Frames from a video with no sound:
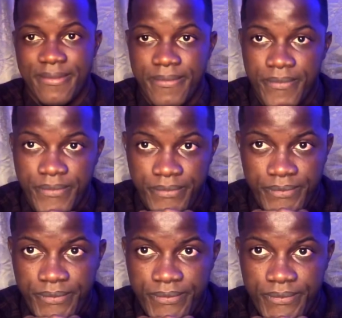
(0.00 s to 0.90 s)

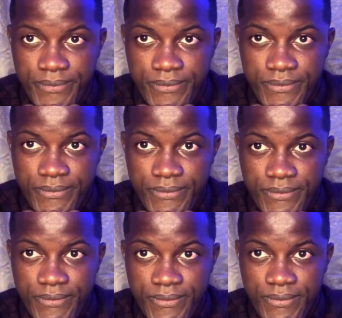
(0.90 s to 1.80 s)

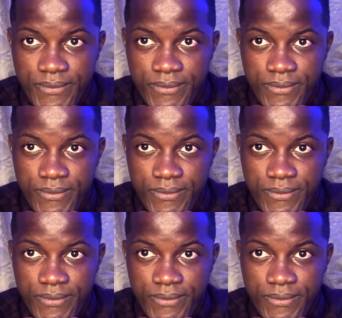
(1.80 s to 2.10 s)
(silence)